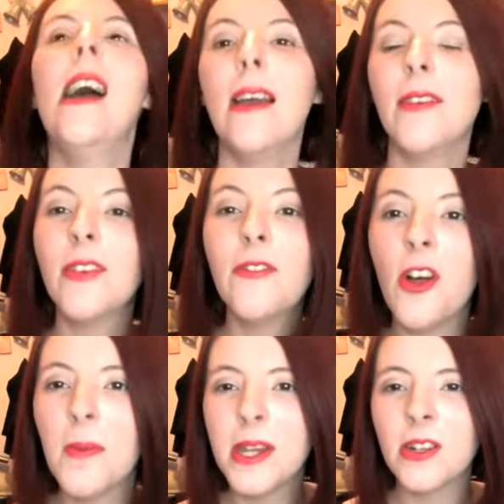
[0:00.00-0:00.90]
If you don't
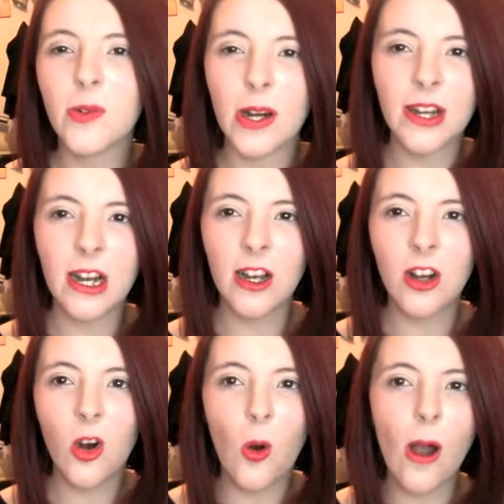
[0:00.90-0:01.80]
follow me on
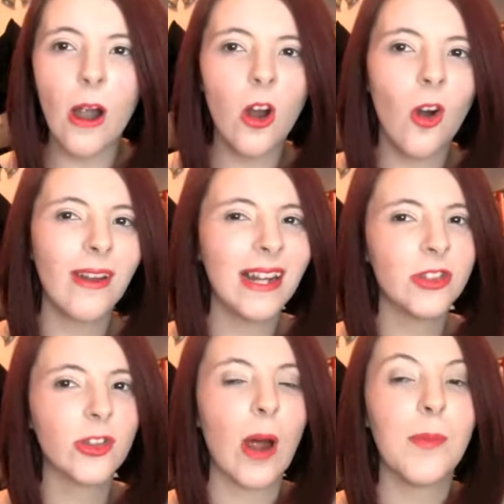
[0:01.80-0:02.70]
Twitter or on
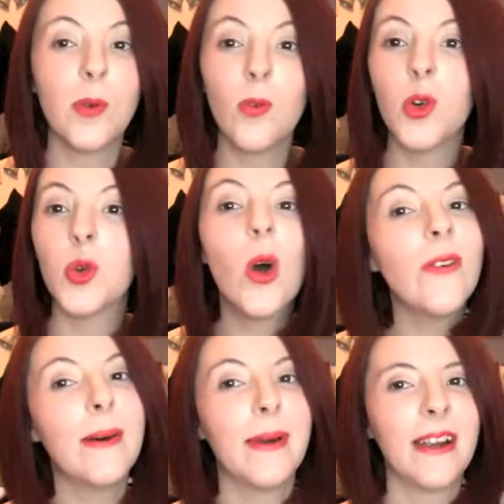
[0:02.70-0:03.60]
Instagram, you won't know
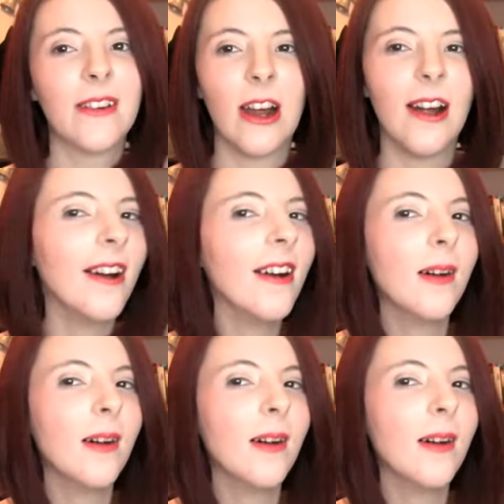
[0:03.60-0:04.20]
I've had my hair cut.